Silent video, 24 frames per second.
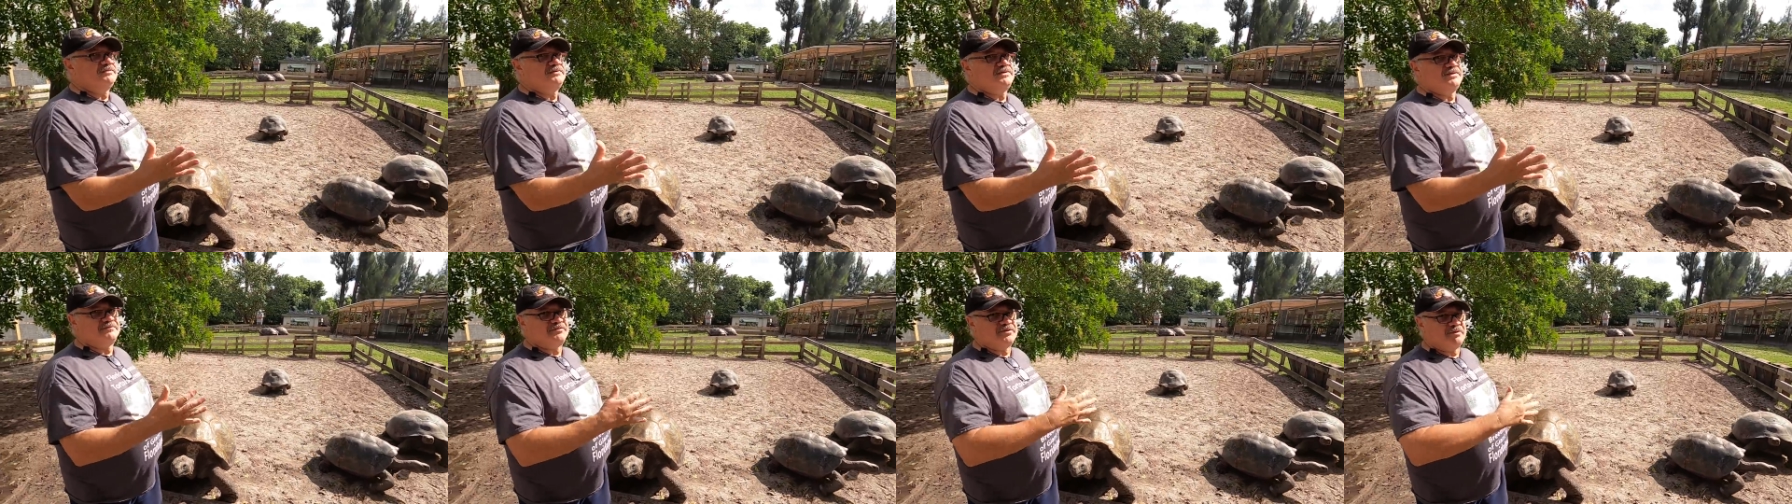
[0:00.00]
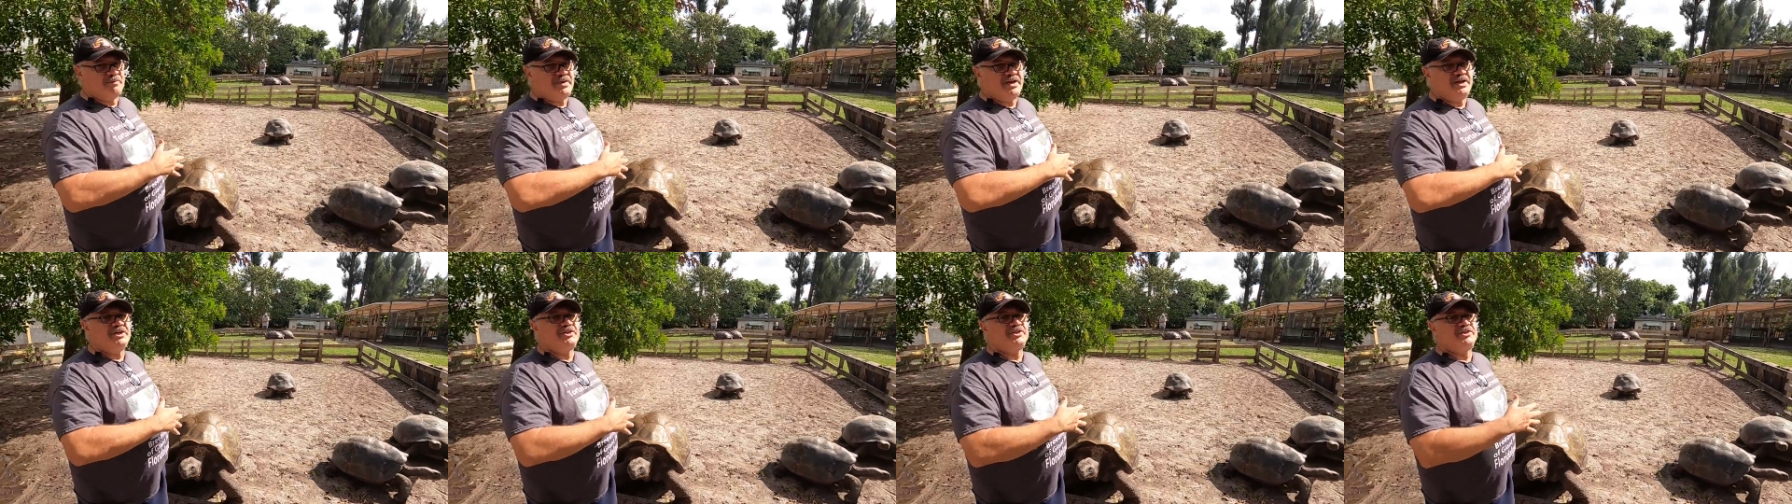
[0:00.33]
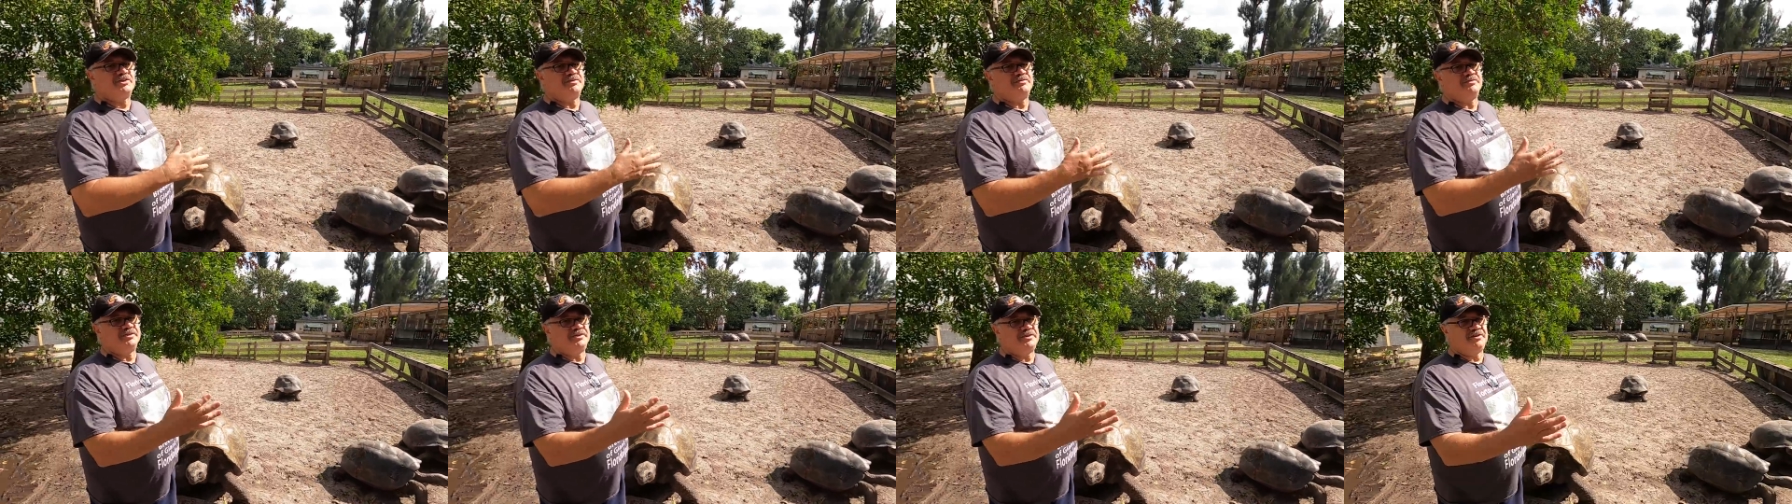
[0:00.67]
of
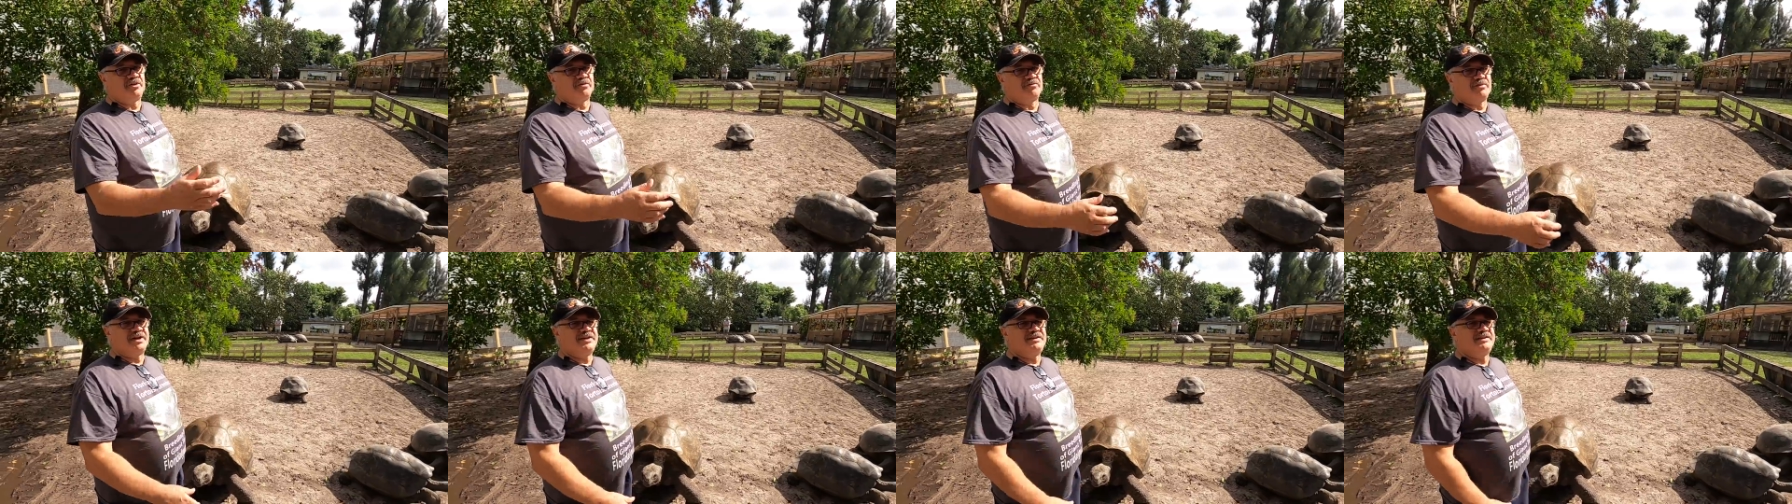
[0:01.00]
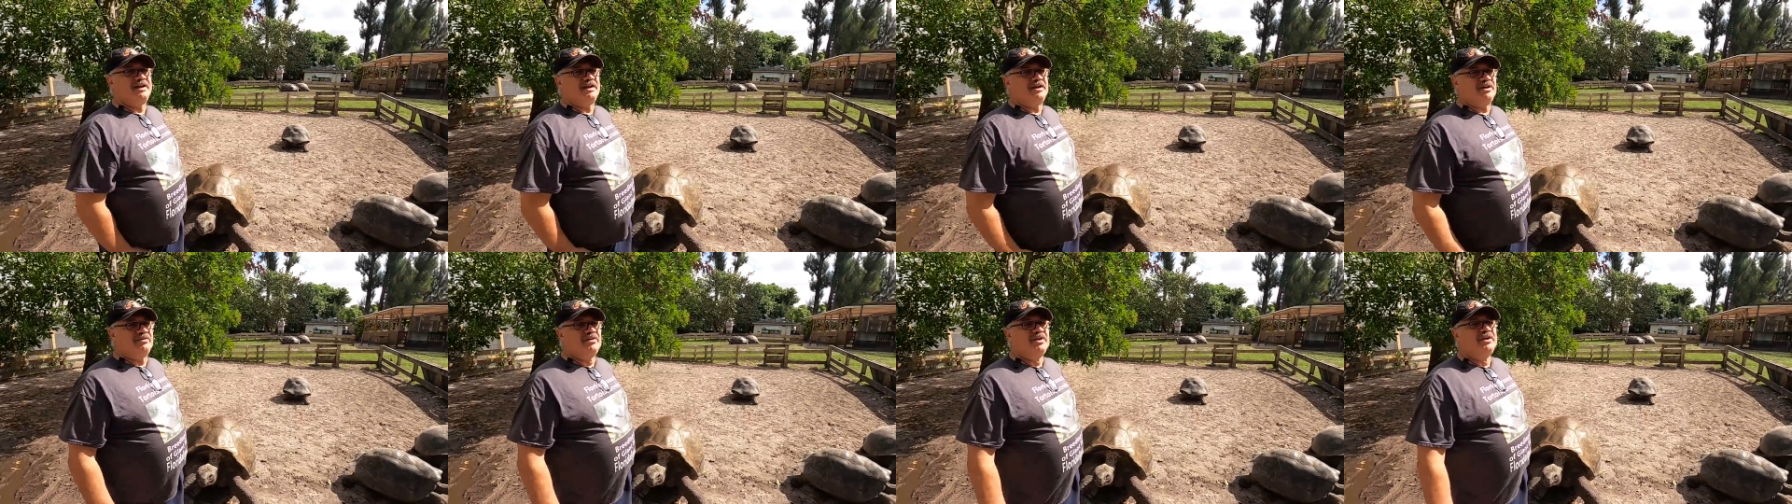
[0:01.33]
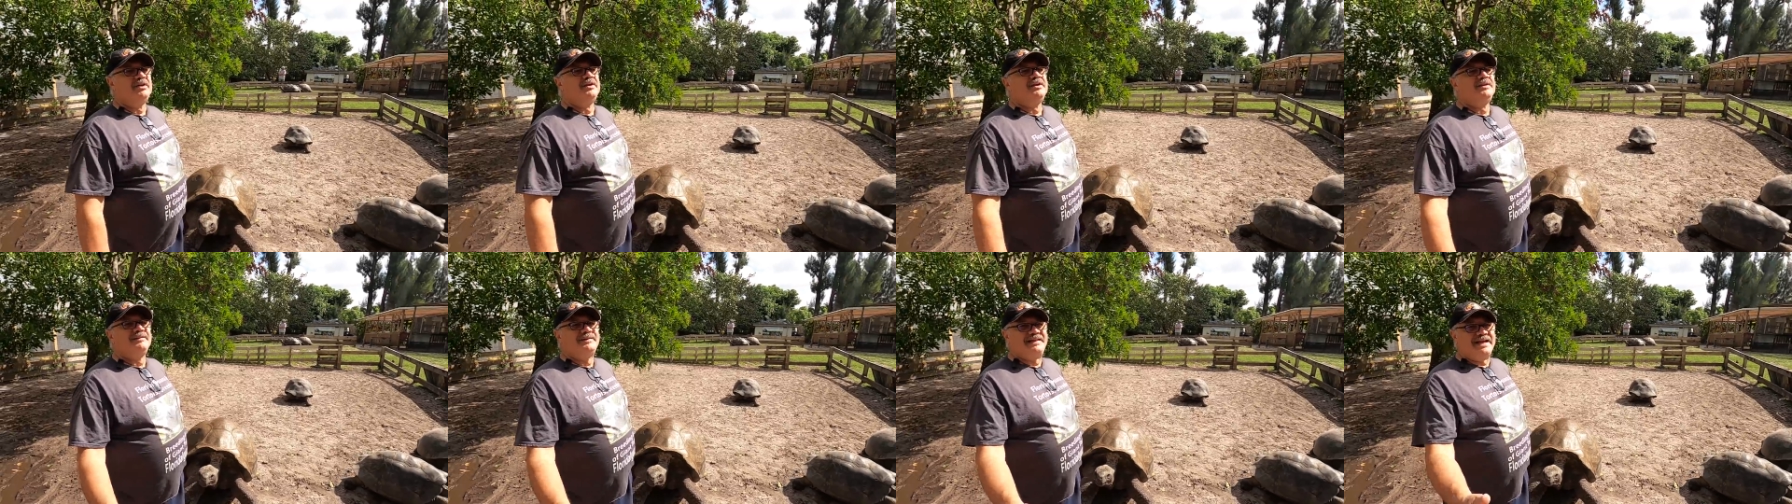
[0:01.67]
information, you know. Right now,
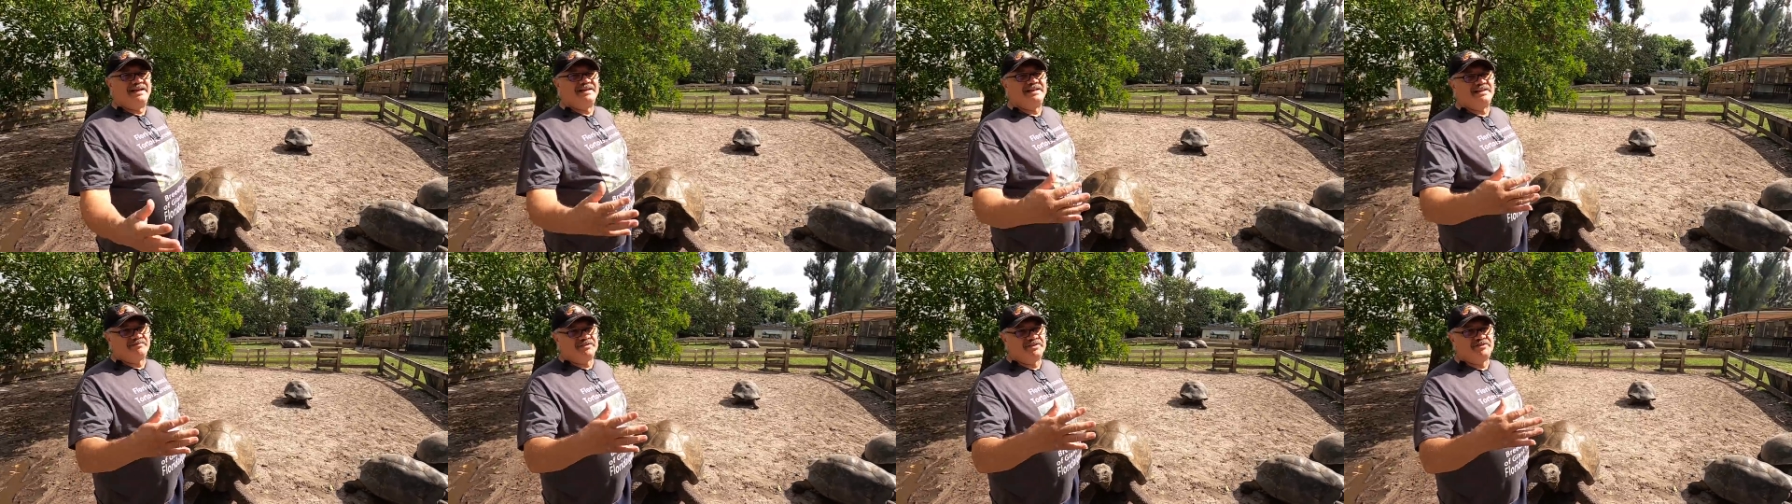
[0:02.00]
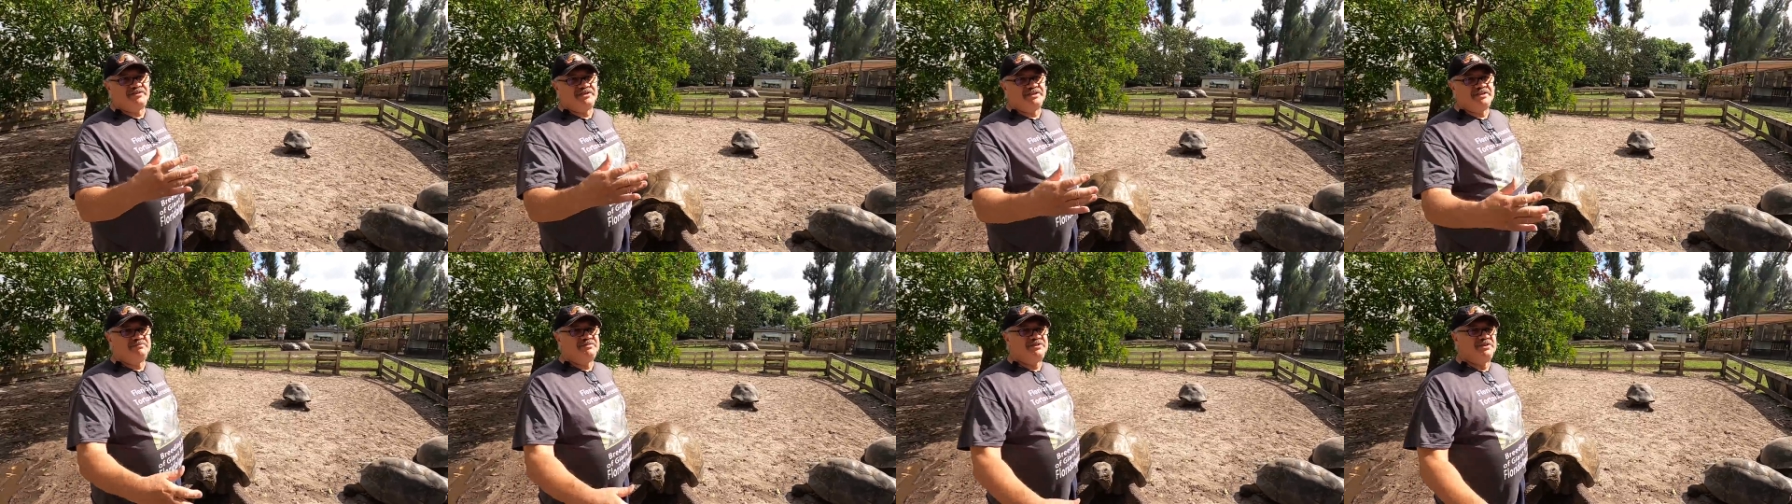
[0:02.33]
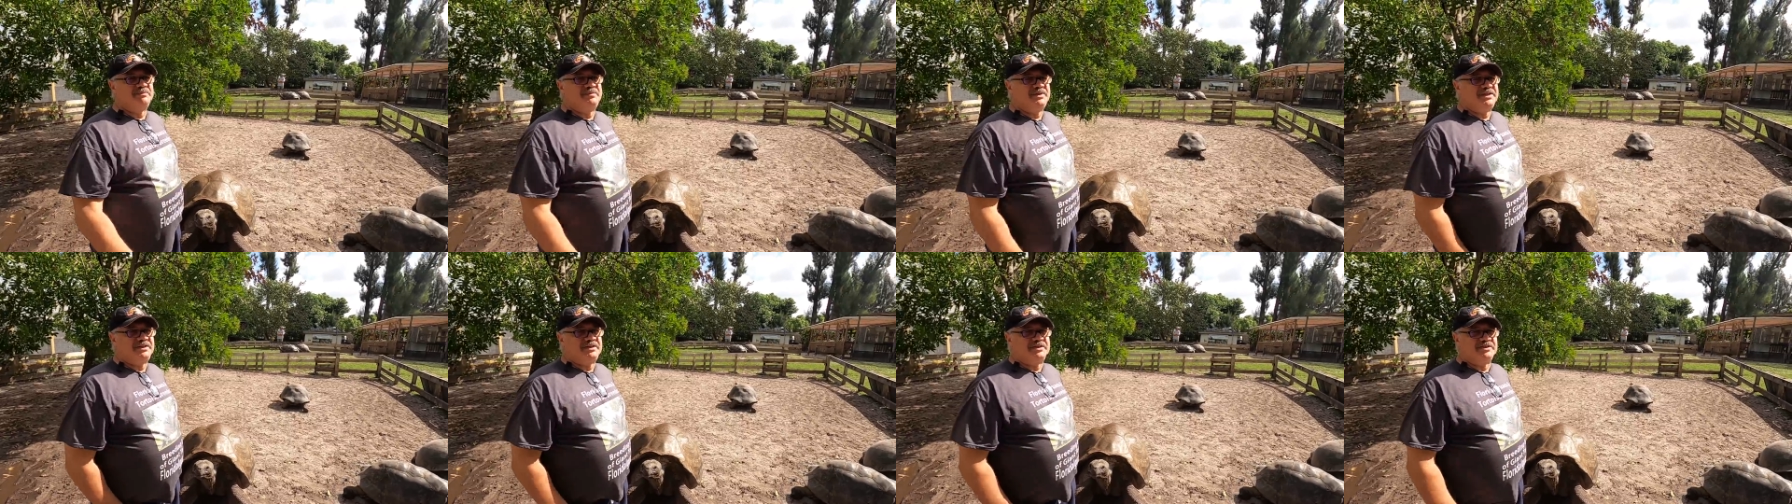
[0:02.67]
that even seems
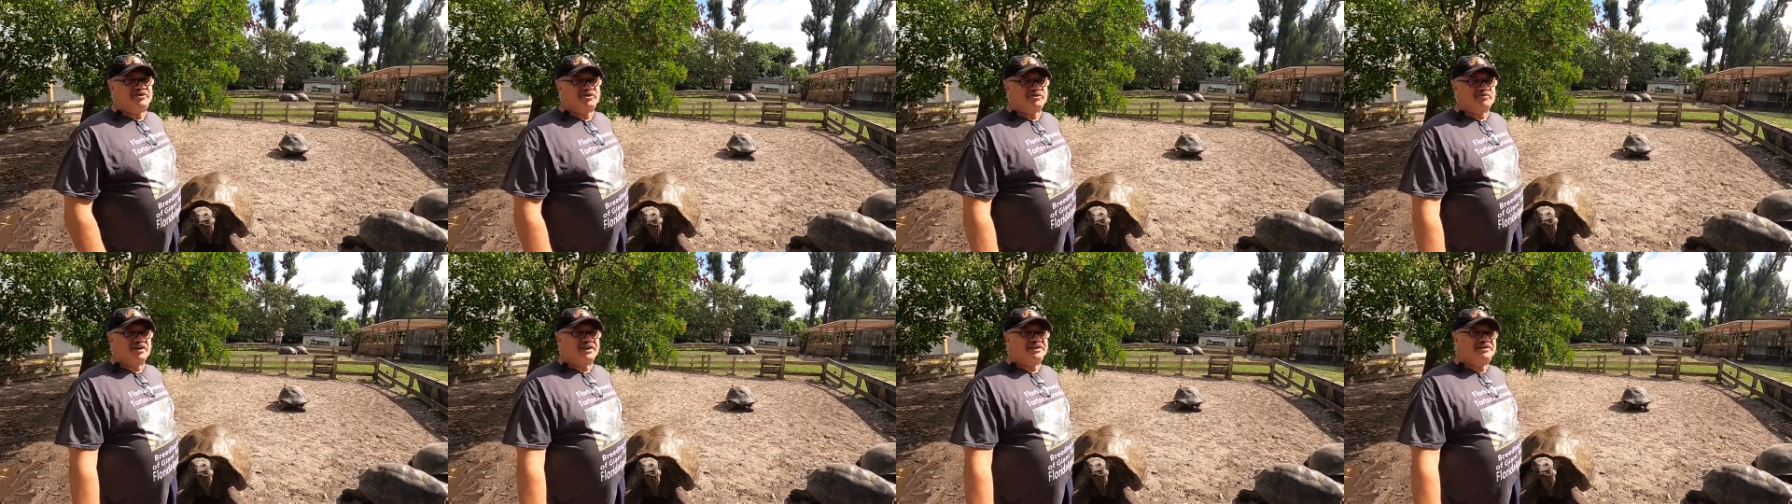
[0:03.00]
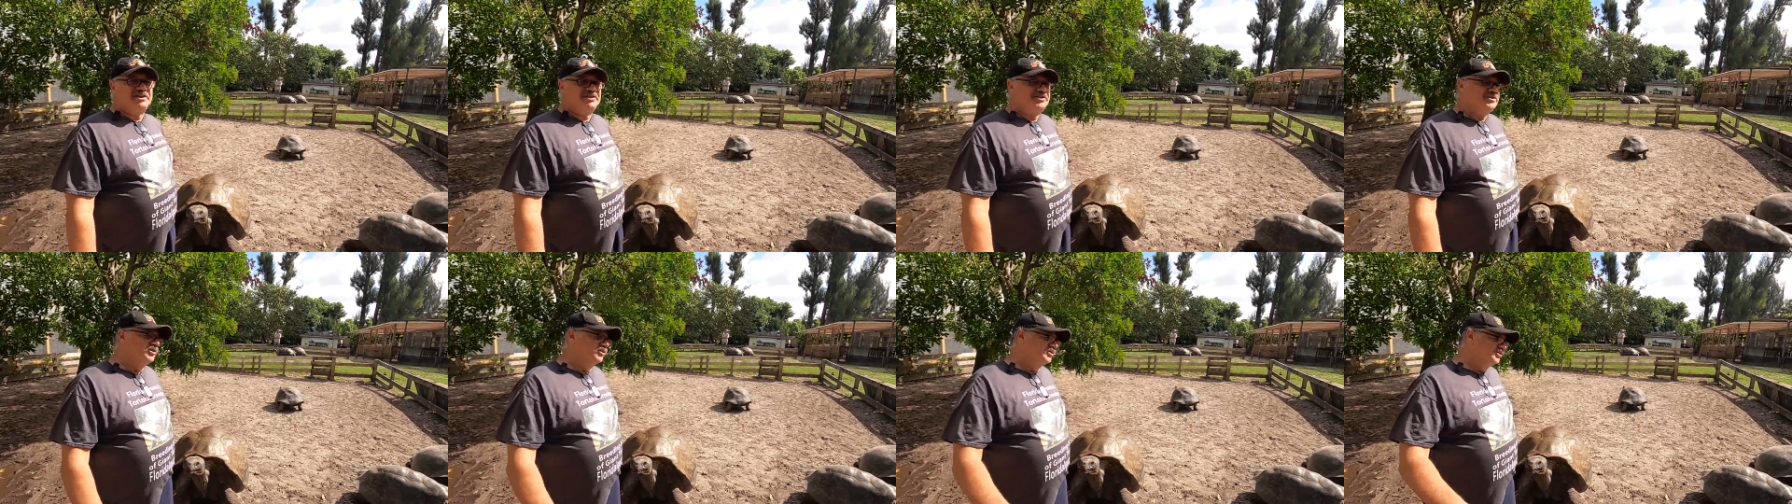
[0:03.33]
to be constricted. You